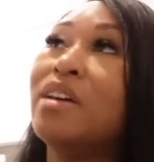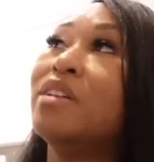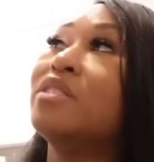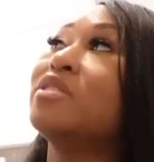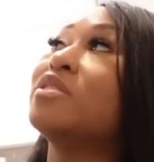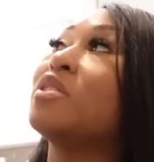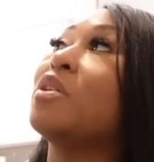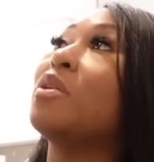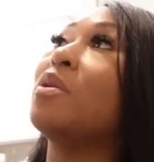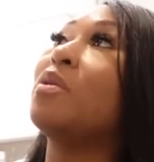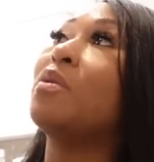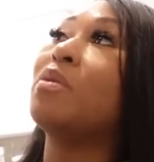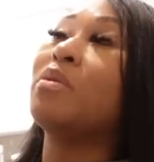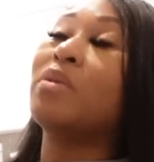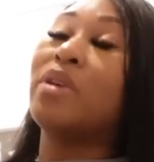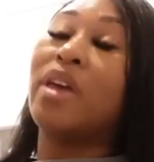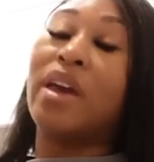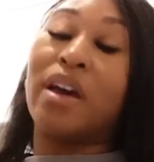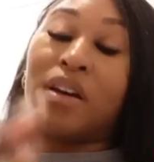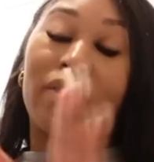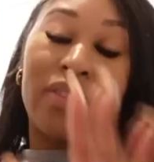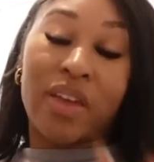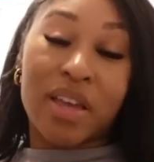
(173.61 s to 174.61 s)
So
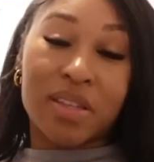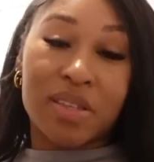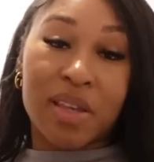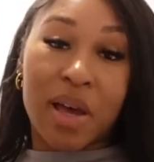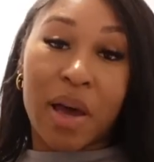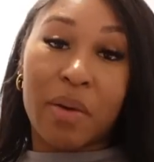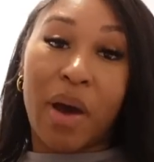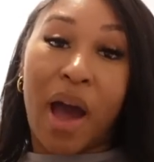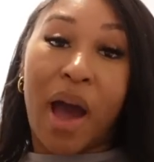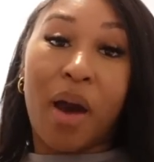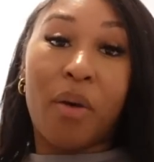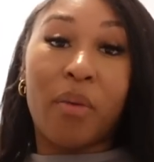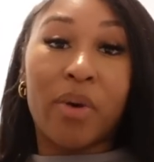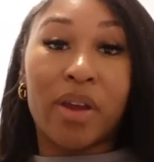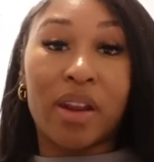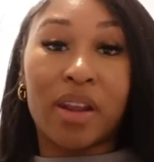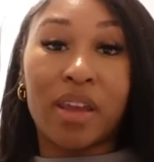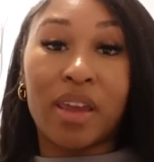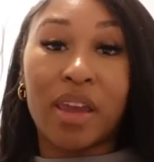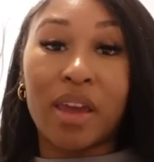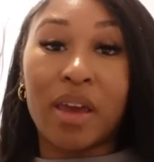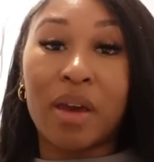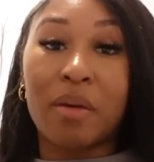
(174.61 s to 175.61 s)
yeah, that's how I went
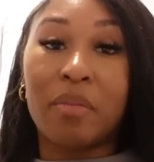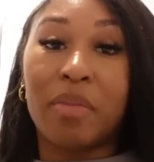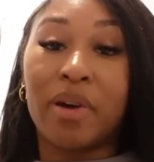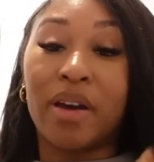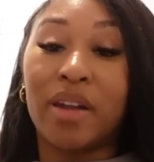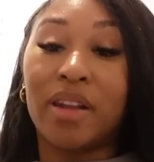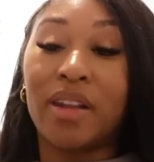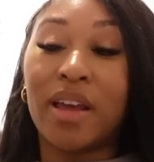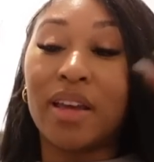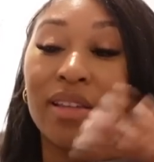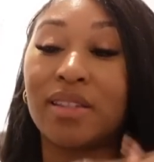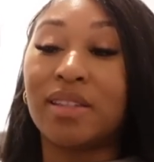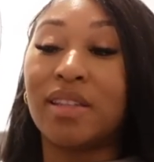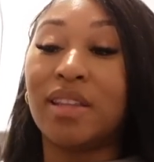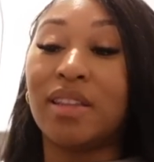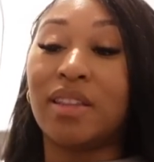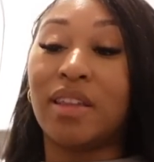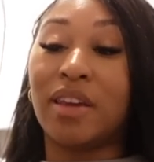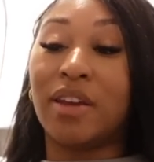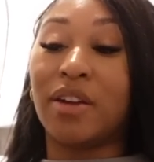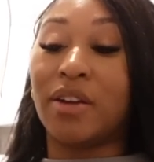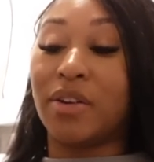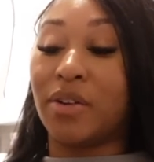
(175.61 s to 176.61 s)
again, but that's
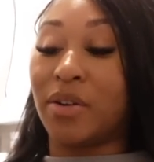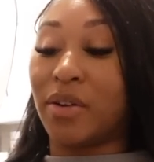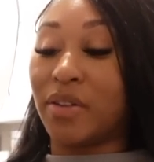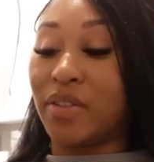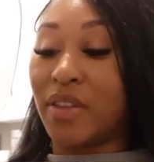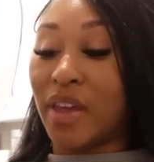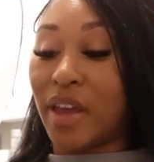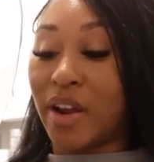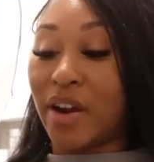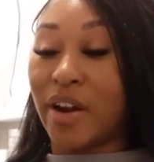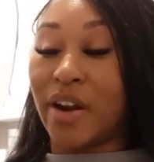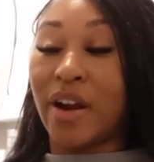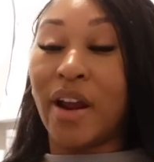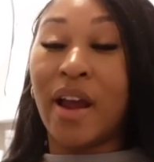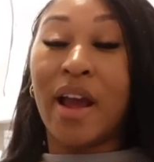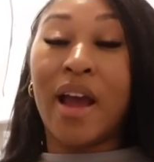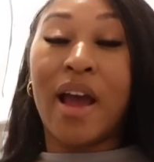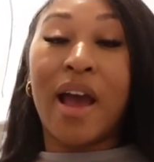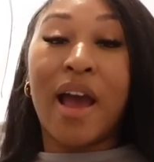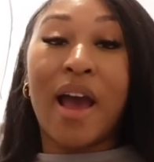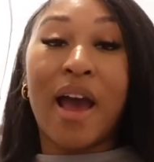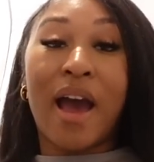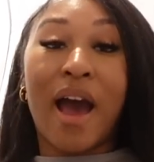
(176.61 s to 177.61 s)
neither here nor there.
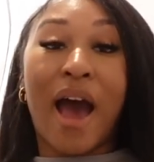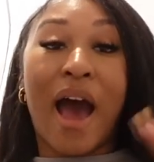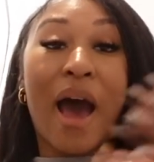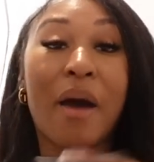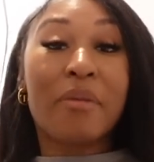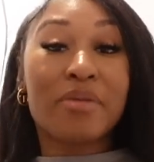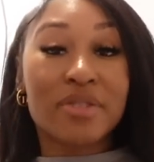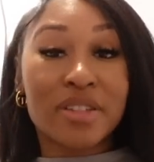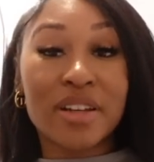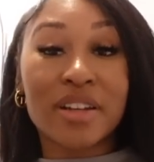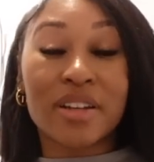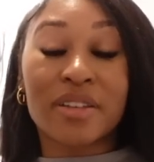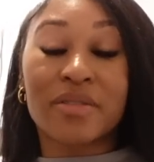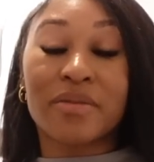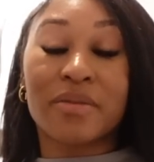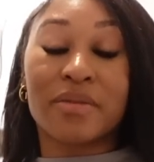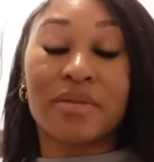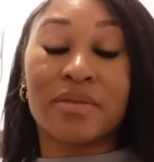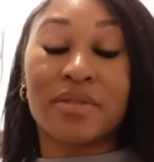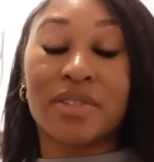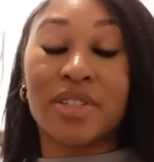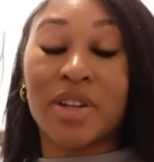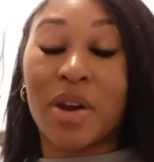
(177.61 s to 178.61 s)
I was
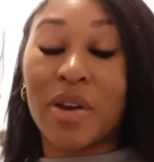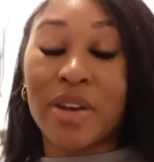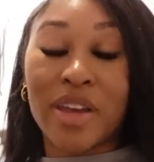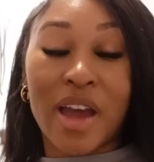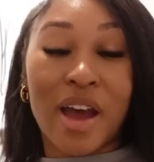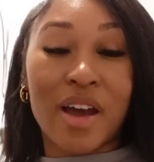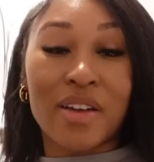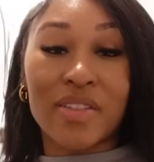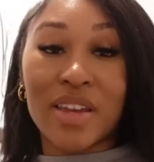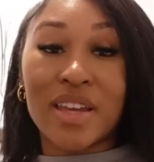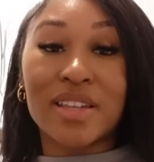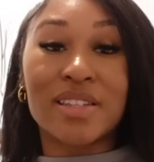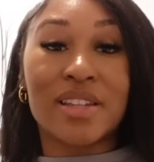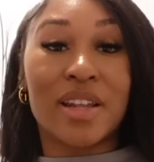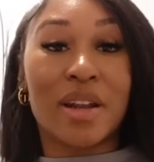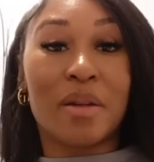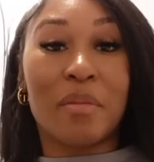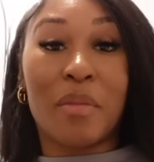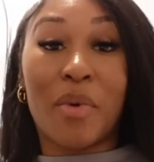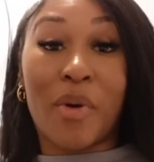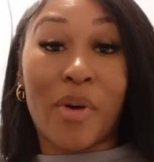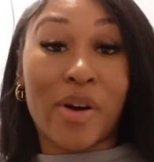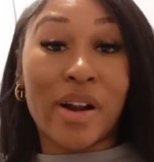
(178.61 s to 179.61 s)
gonna show y'all these in the
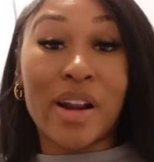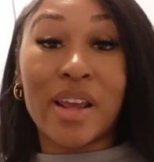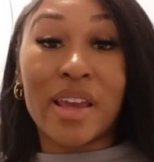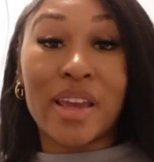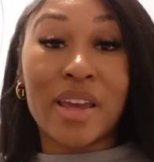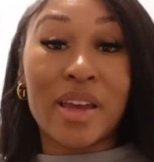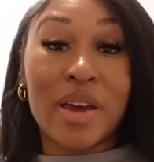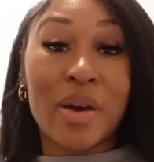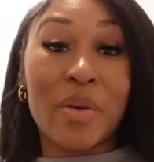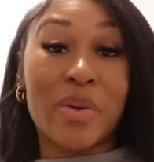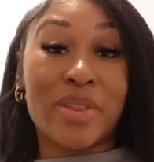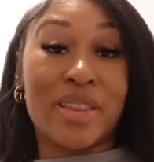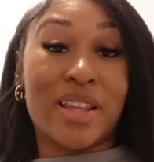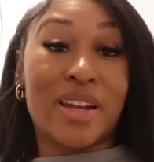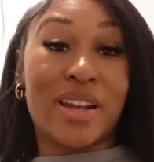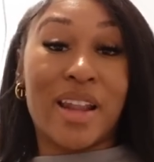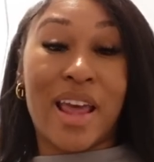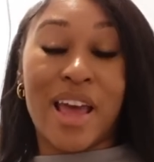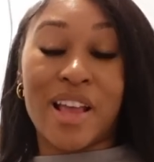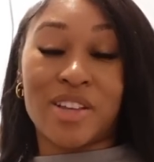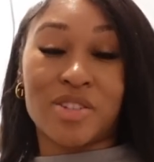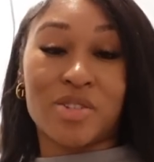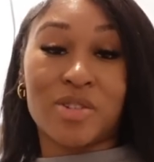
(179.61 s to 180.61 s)
morning with the
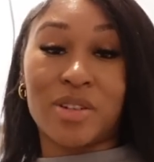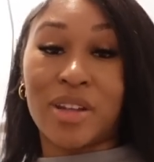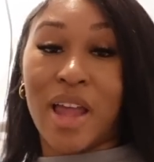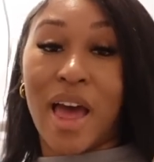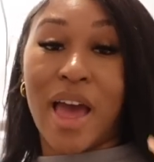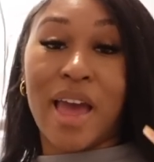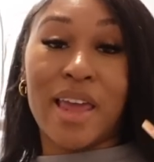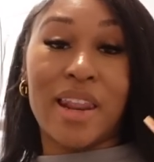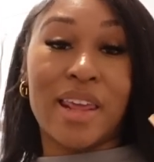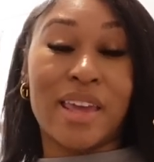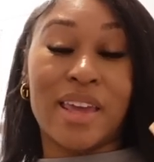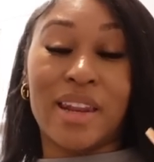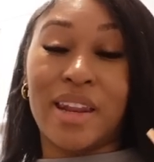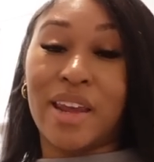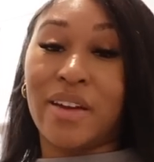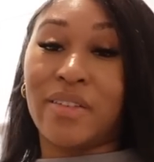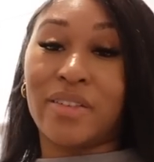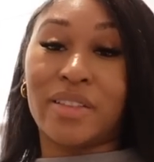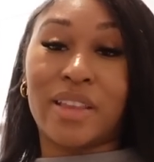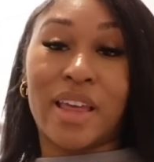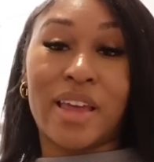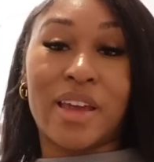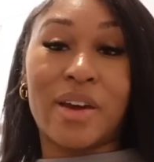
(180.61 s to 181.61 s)
natural lighting and
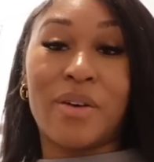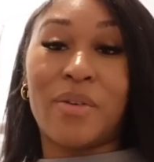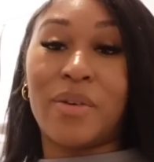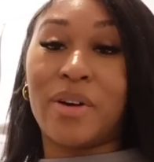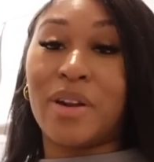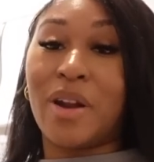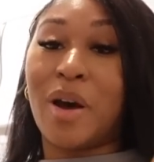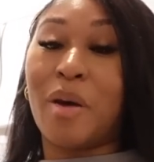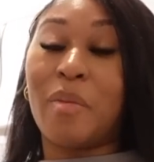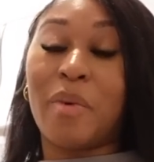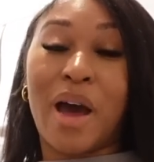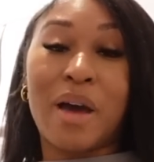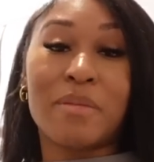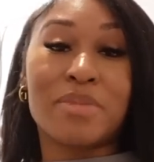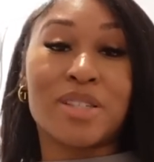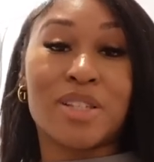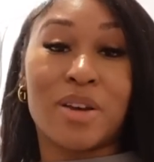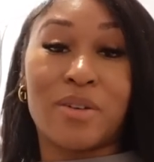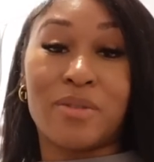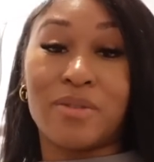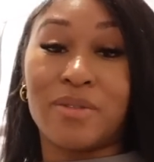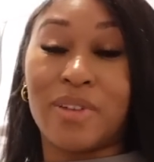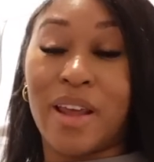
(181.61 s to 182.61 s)
everything going on, but I'm
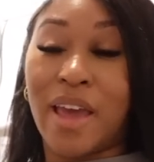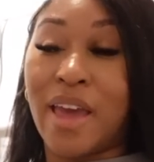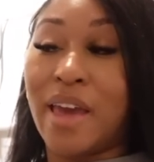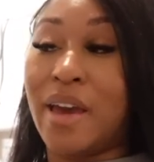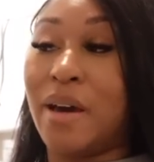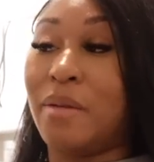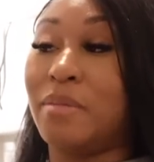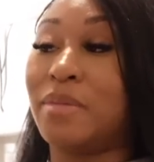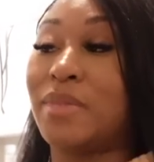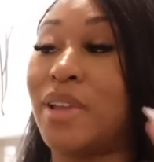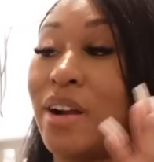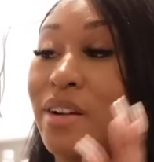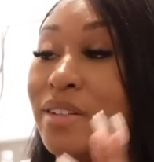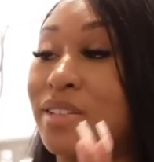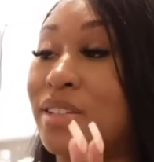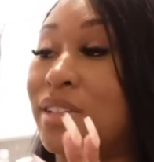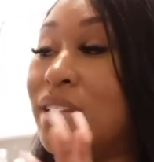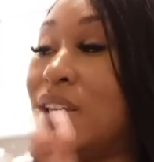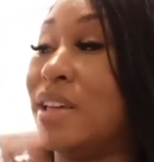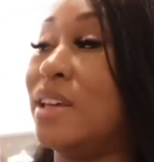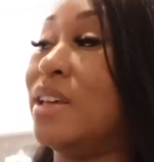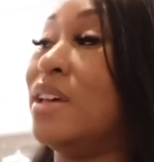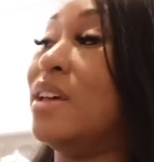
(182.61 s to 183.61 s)
so damn
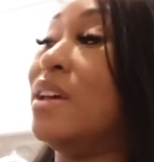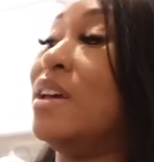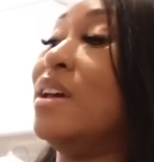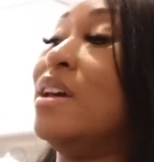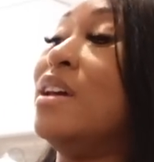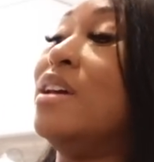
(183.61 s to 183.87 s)
thirsty.